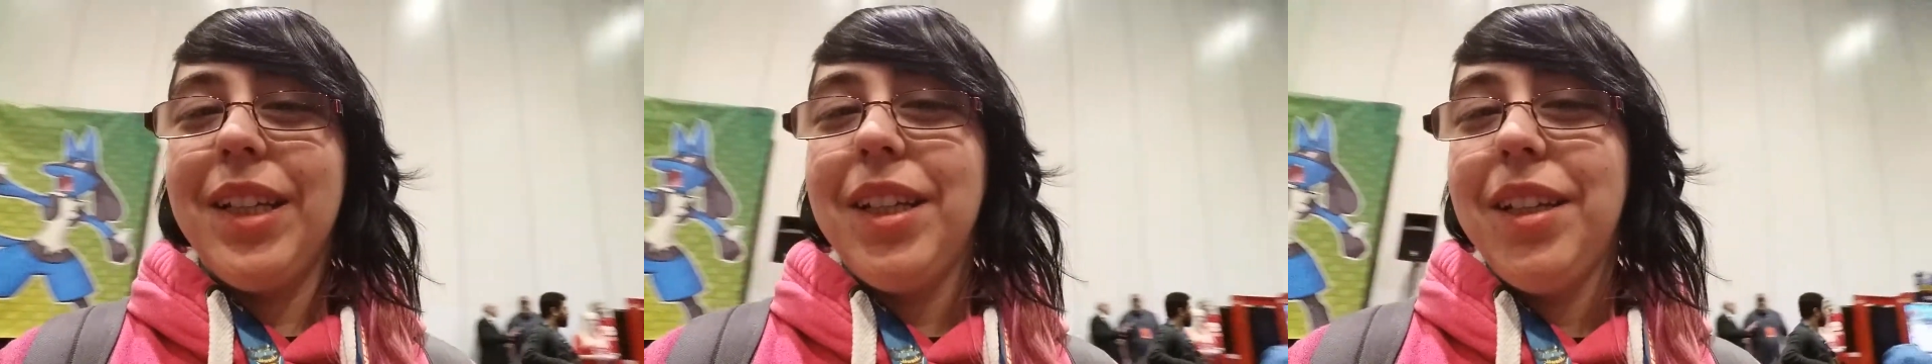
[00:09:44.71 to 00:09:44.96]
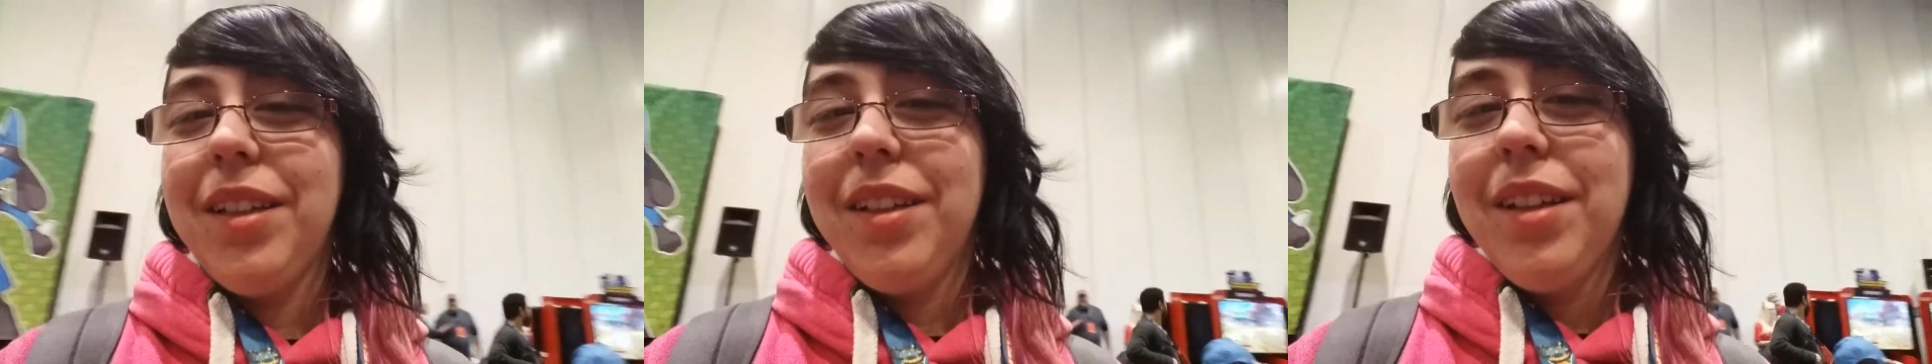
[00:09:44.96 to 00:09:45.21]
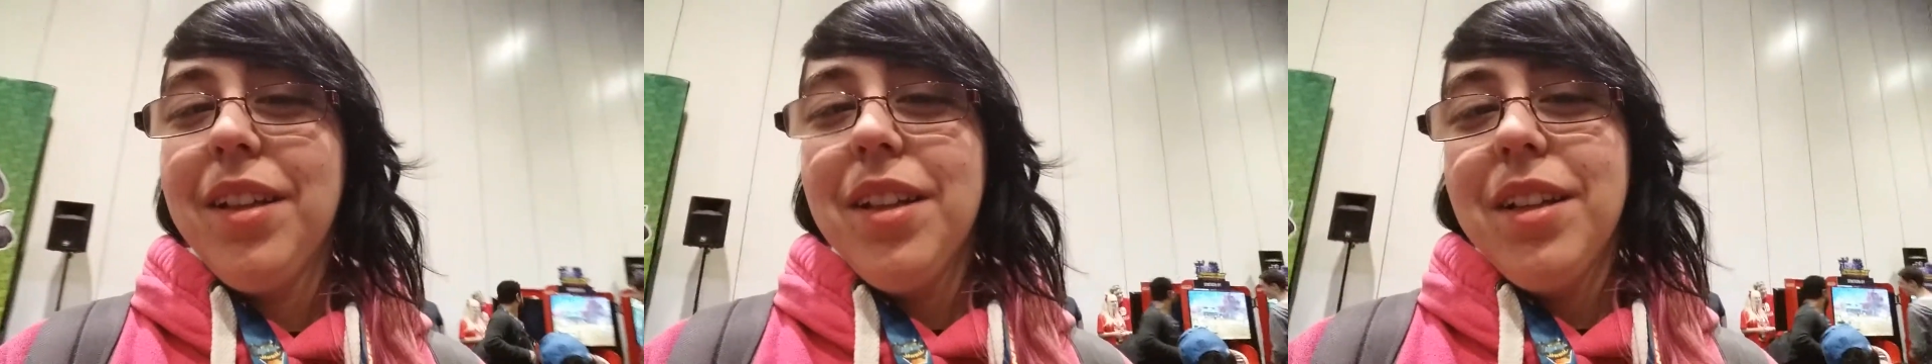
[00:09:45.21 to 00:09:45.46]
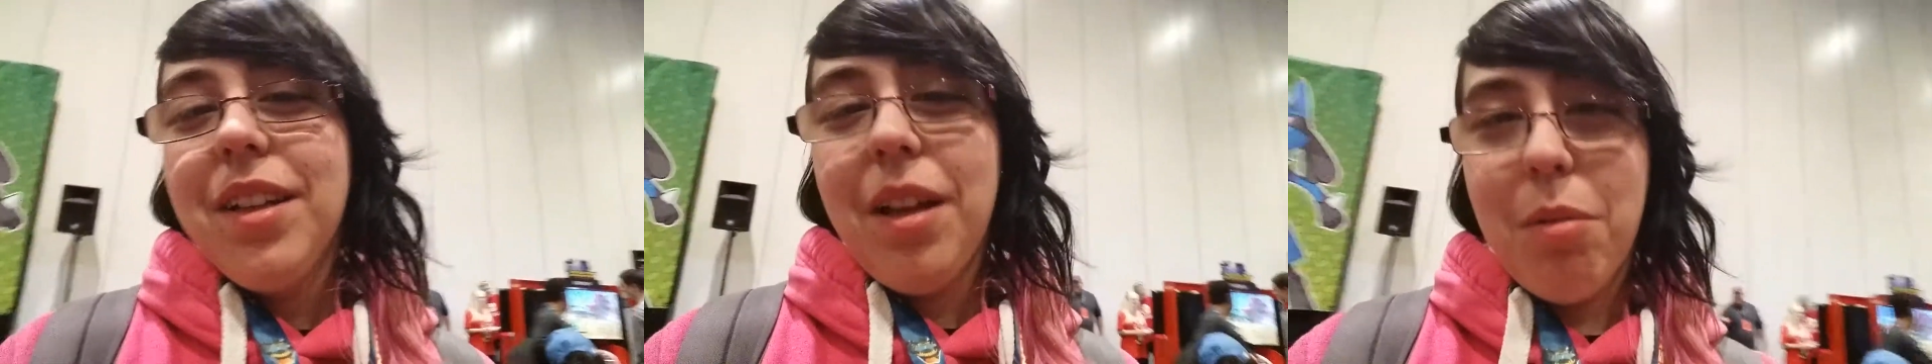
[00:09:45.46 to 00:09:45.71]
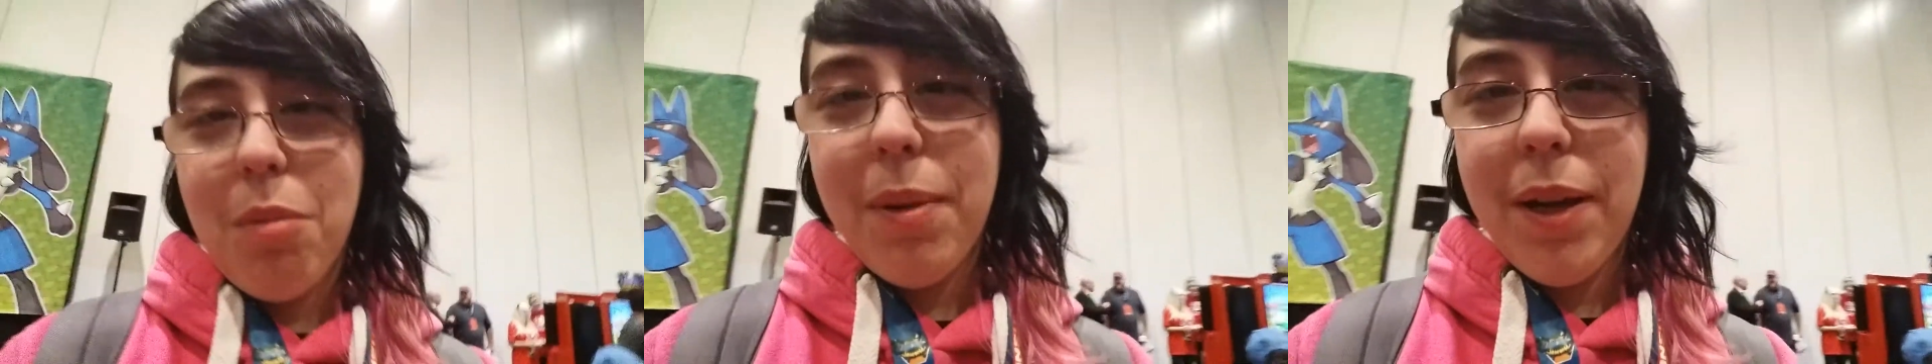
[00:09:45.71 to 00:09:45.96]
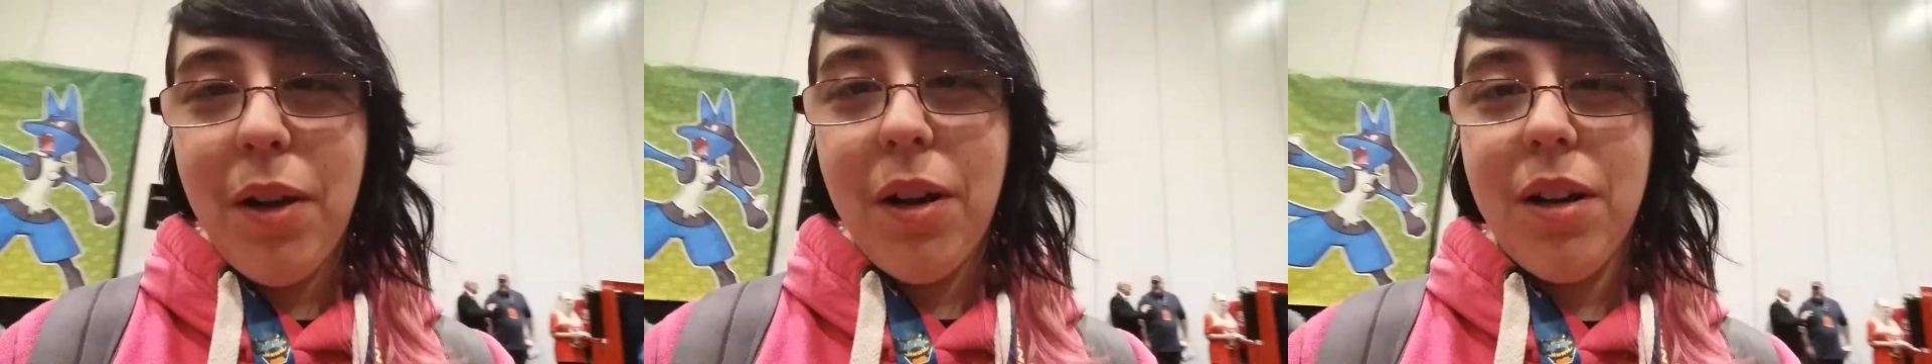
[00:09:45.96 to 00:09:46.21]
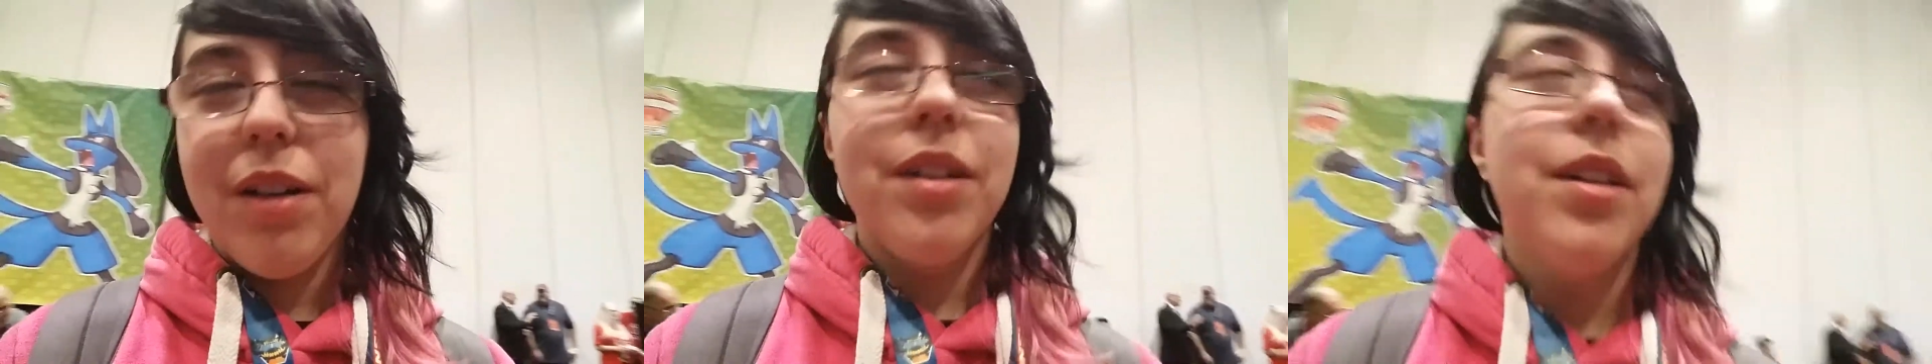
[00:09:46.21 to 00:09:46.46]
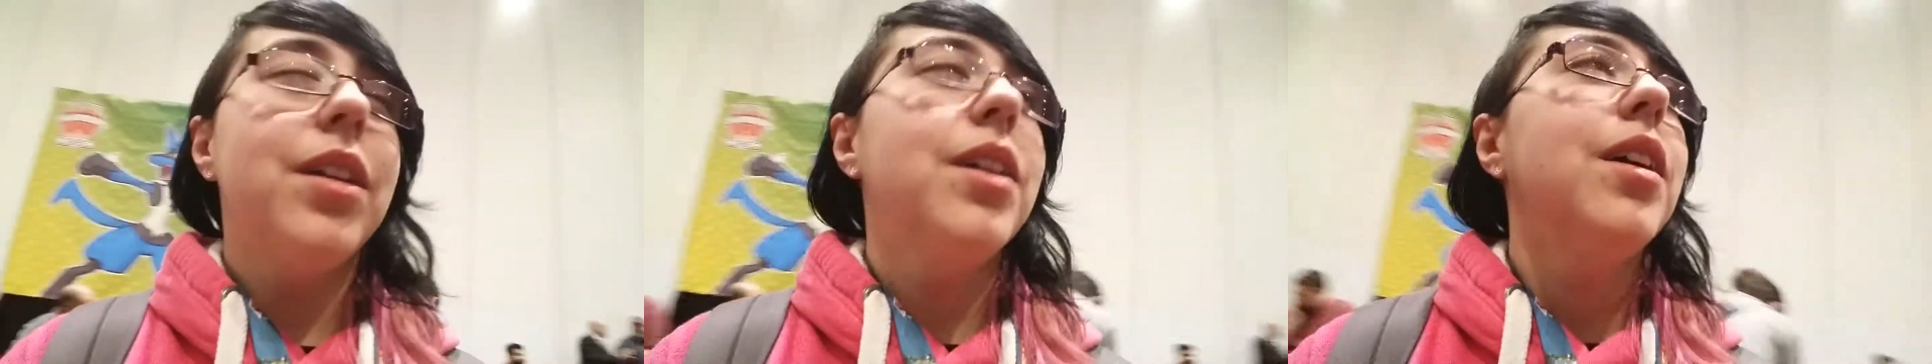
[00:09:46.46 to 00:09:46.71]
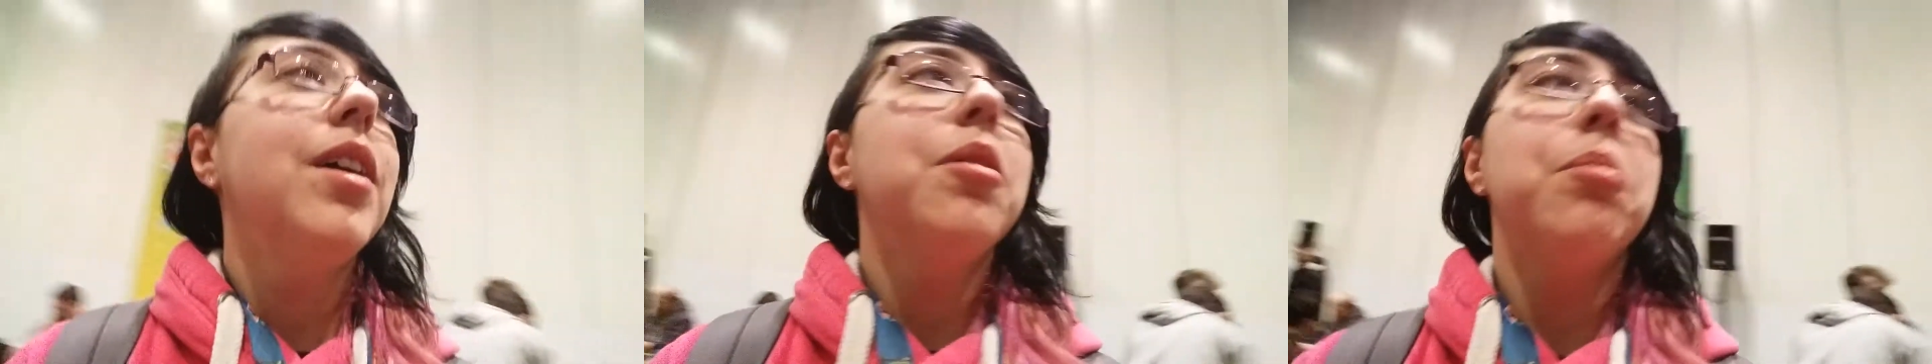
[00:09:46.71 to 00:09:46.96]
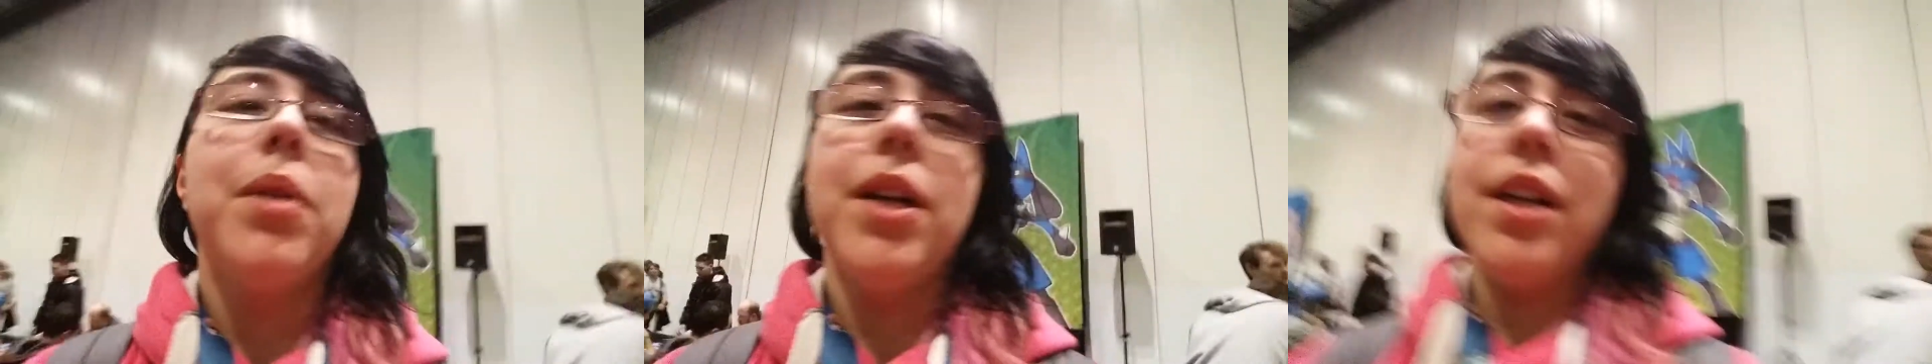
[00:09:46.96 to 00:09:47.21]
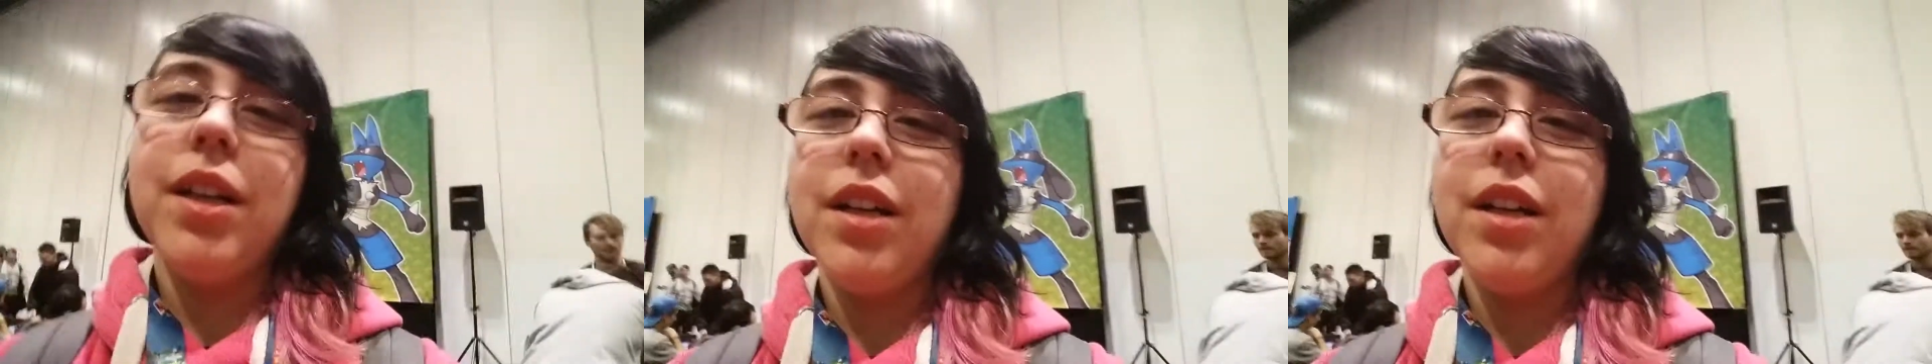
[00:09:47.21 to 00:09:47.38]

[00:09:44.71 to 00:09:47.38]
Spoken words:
I'm a bit hurt, but